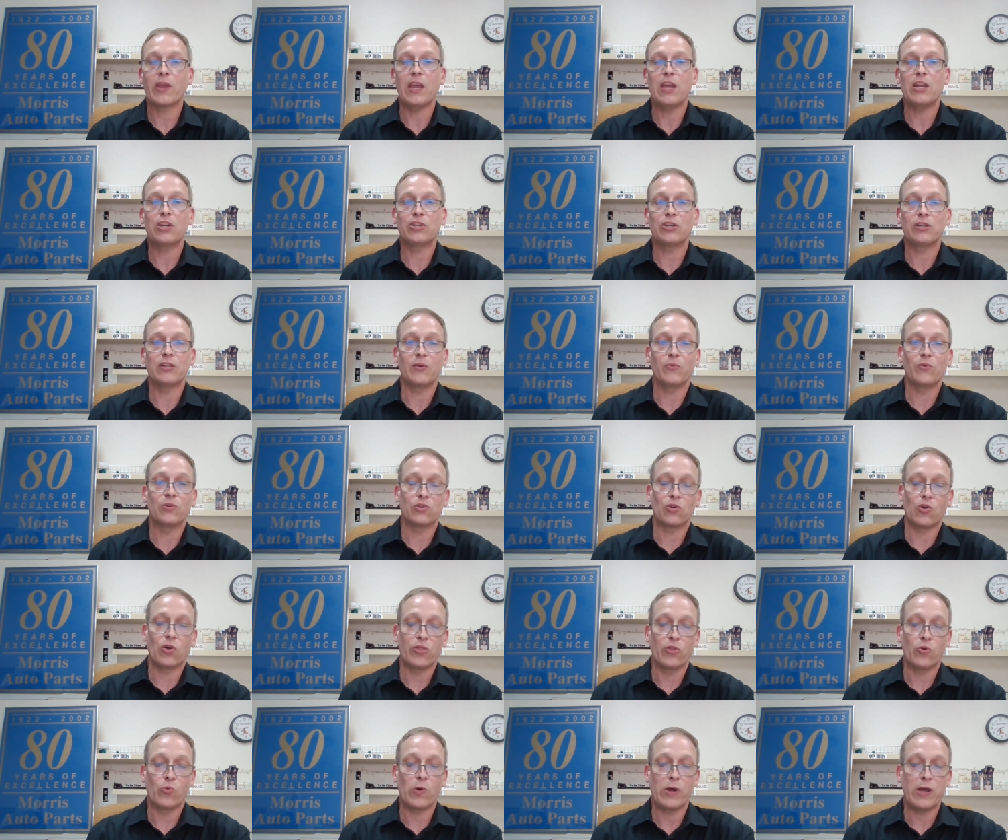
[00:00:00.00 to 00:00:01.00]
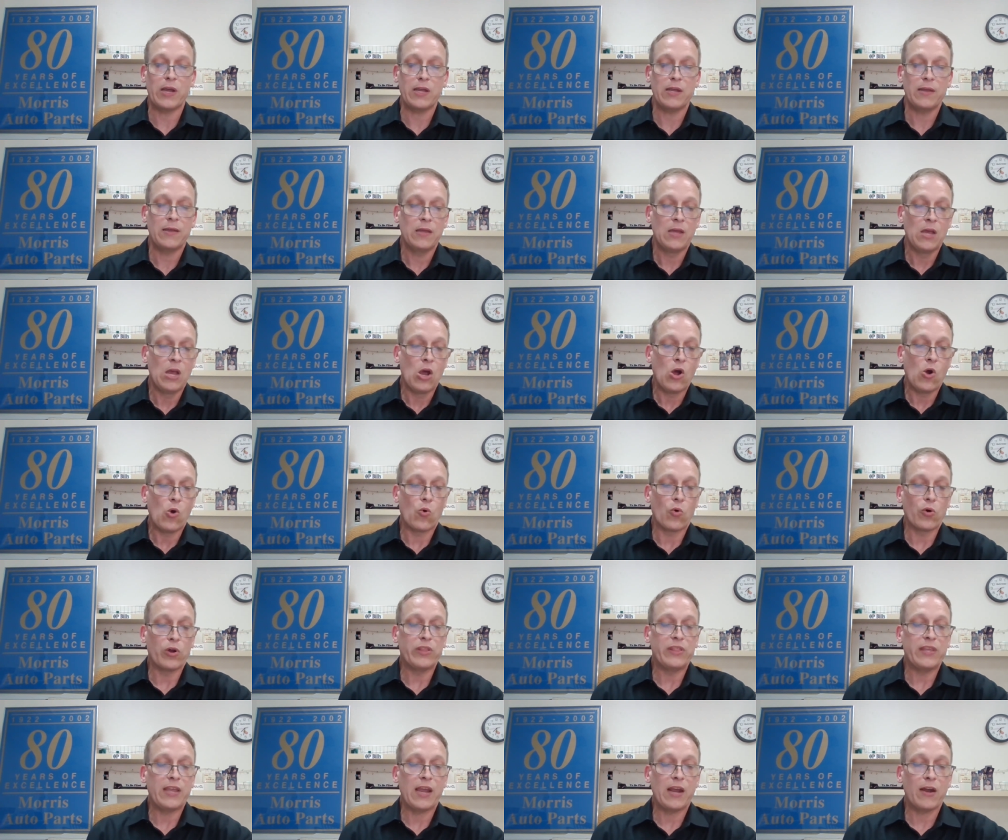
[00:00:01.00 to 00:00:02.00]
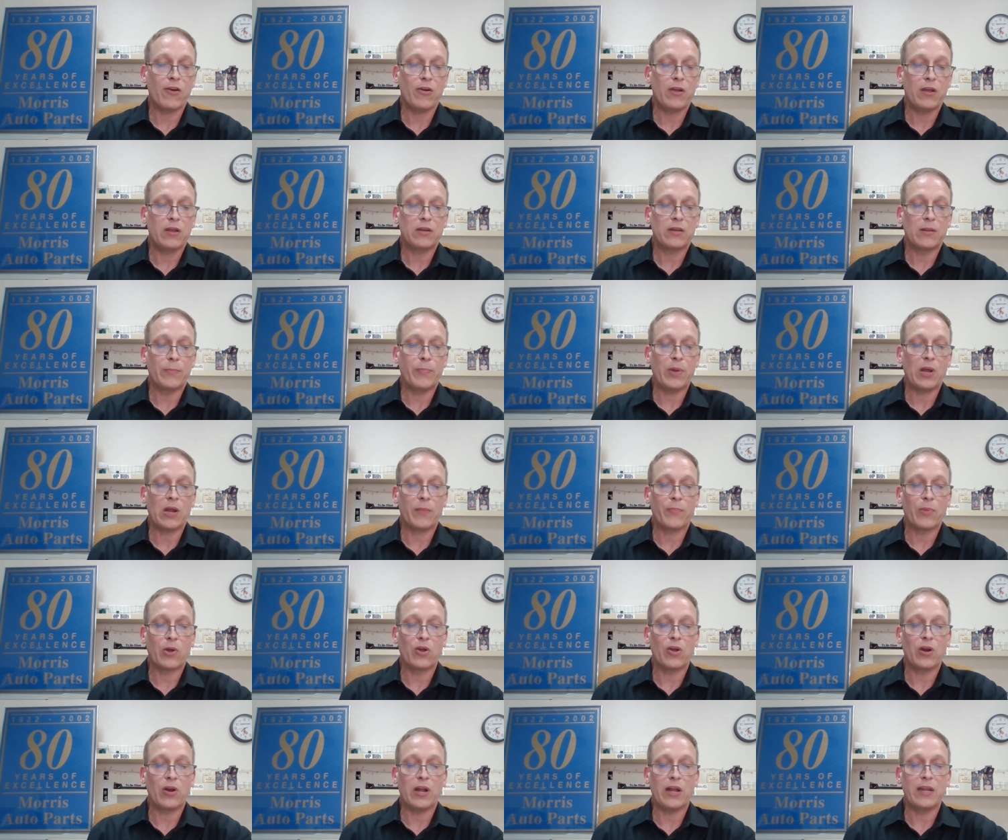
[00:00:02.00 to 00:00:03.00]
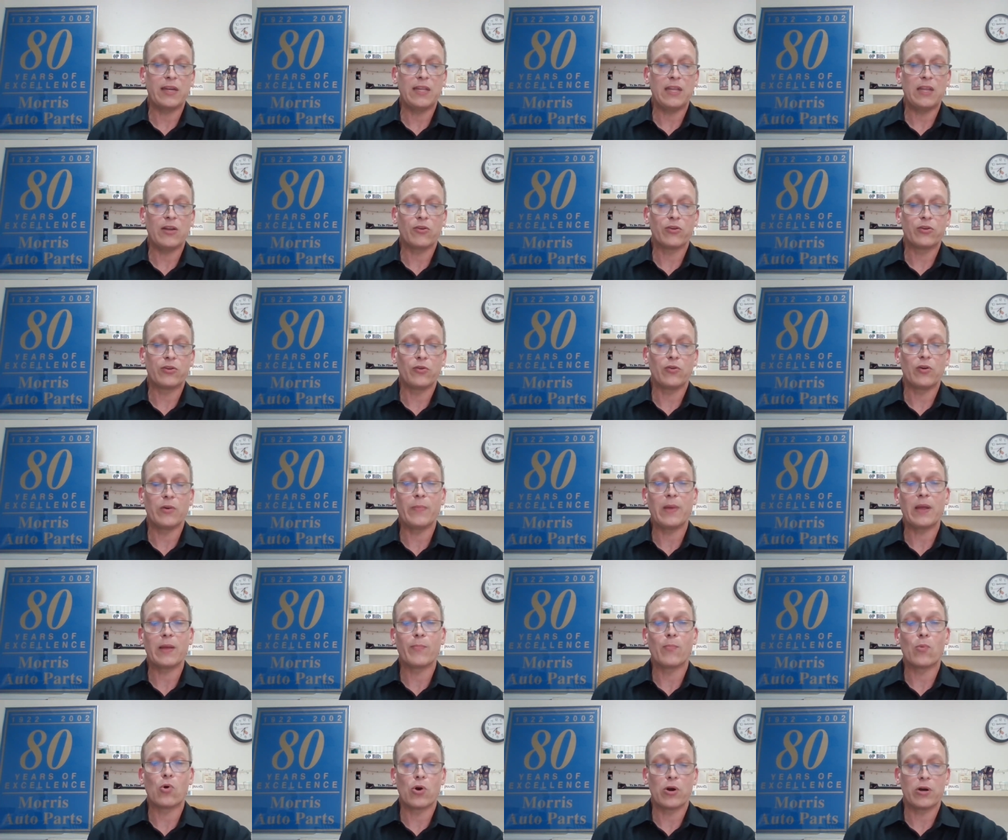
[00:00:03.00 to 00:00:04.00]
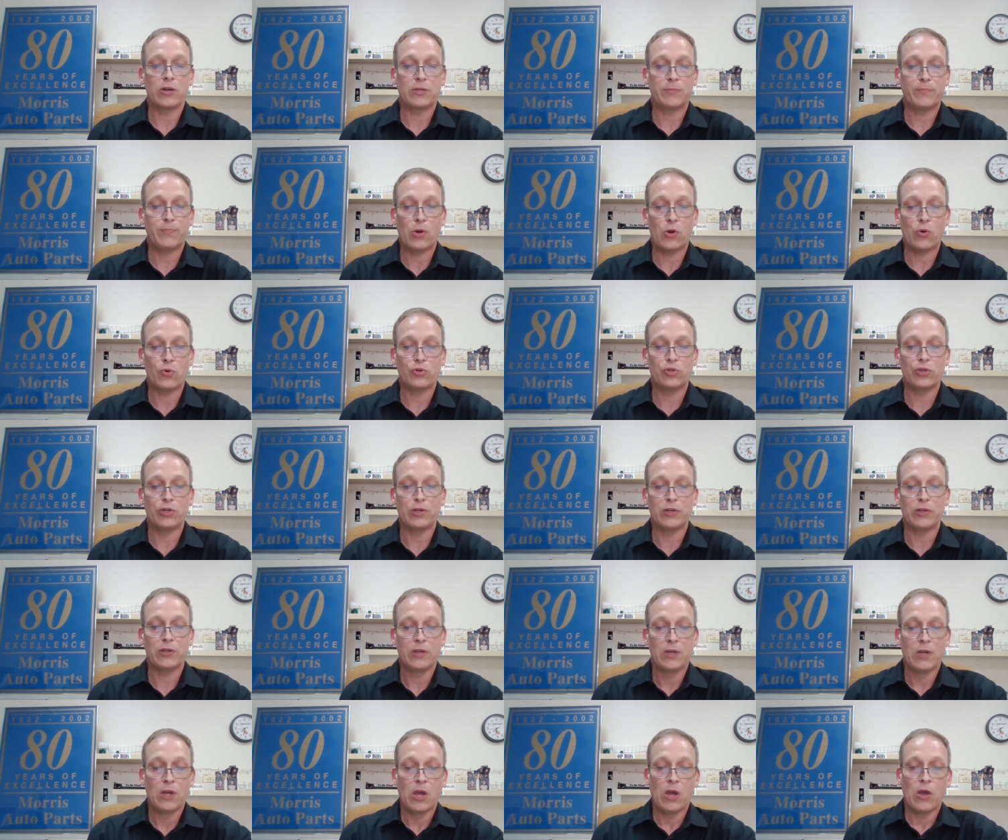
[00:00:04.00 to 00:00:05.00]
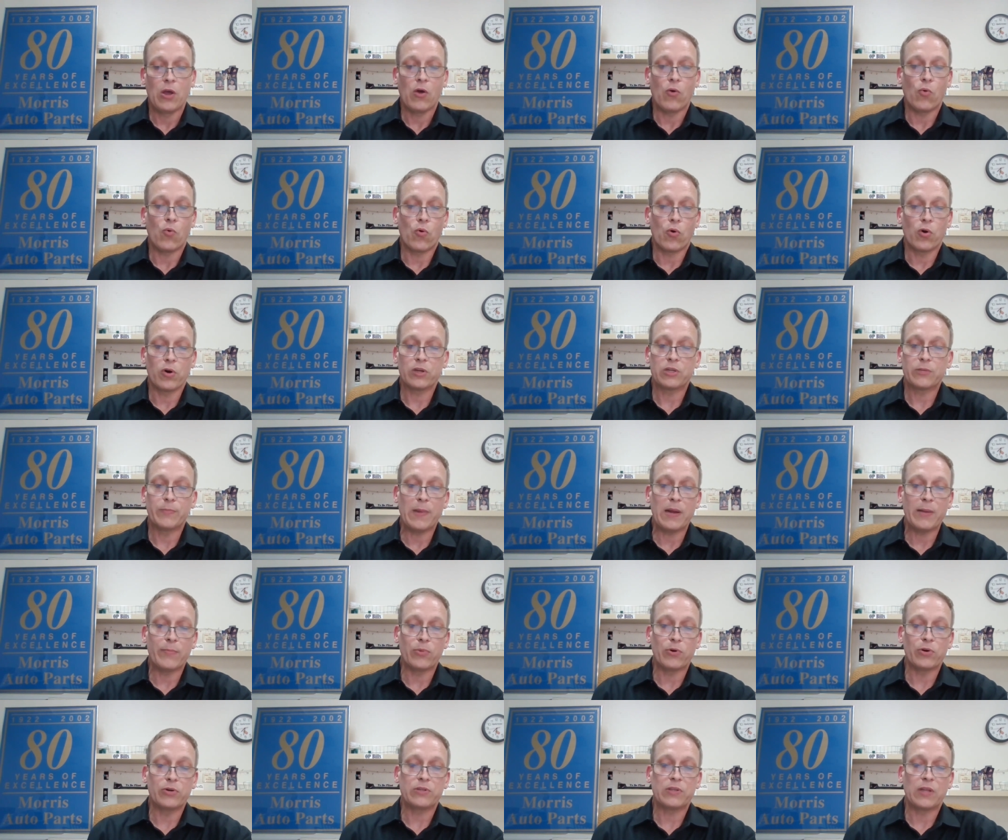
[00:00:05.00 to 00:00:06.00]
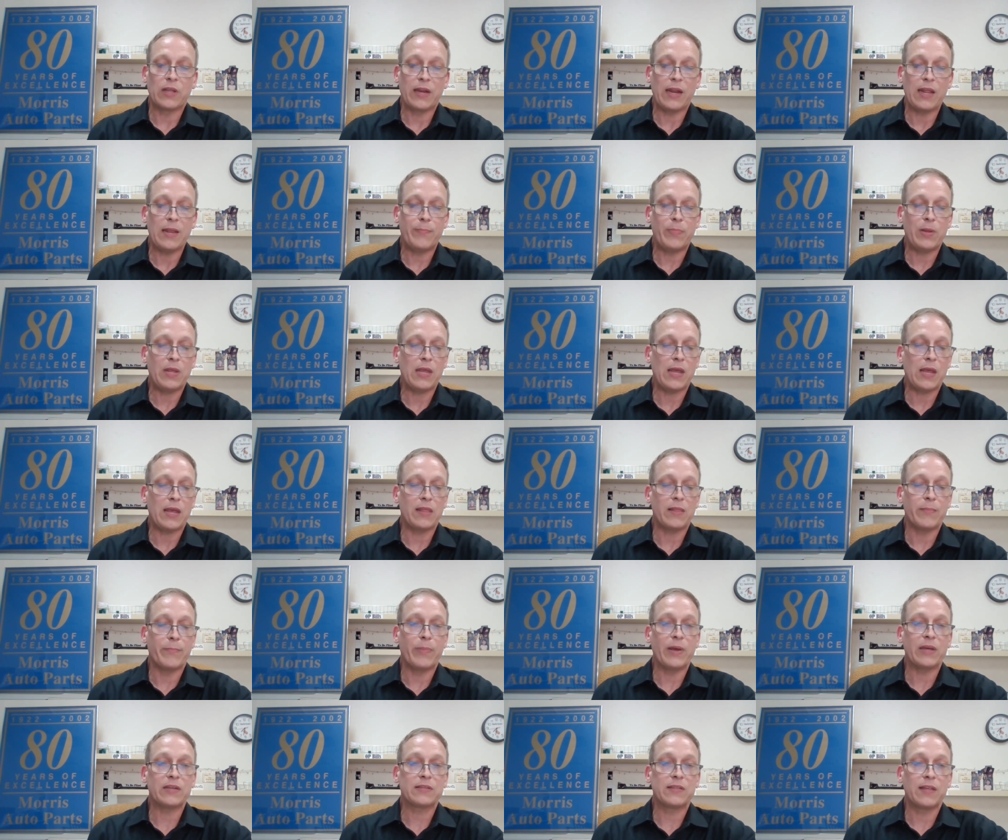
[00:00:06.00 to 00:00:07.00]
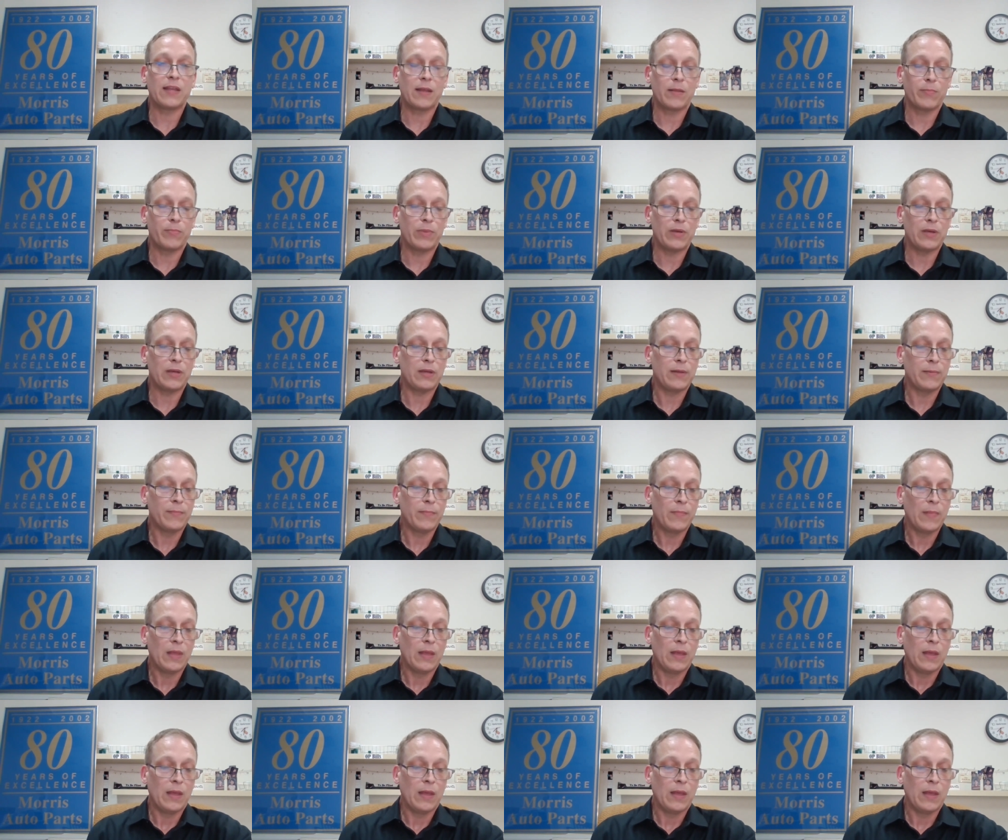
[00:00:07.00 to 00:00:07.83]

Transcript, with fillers: location that was on the way or in the area to pick up a good idea or two to make Morris, POJA, or its members and A P A the best they can be.